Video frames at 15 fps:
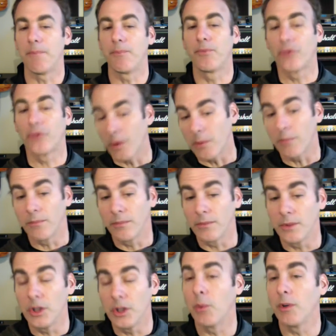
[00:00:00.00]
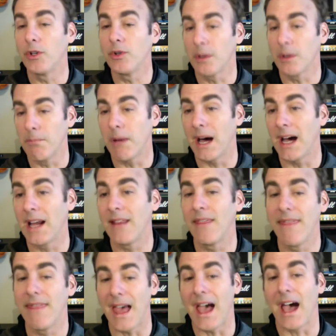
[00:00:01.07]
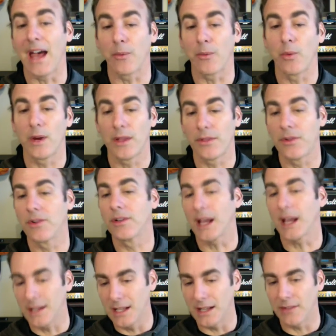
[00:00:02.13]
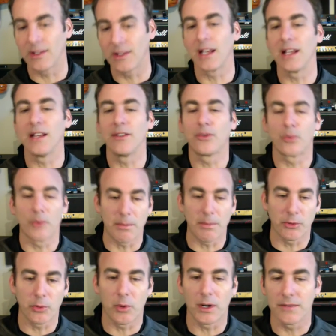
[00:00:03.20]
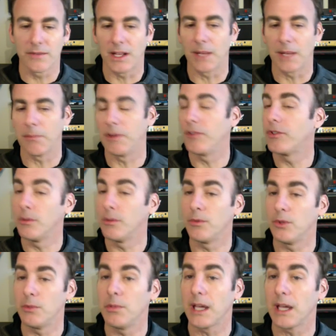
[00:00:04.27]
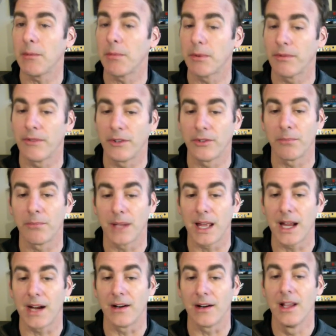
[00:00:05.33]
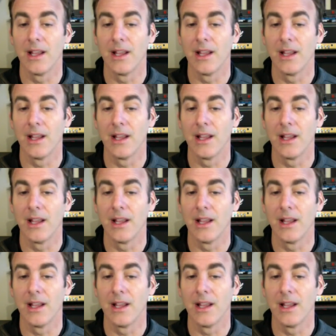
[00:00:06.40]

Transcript: So when you combine that with your technique studies, repertoire developments, you become a proficient player,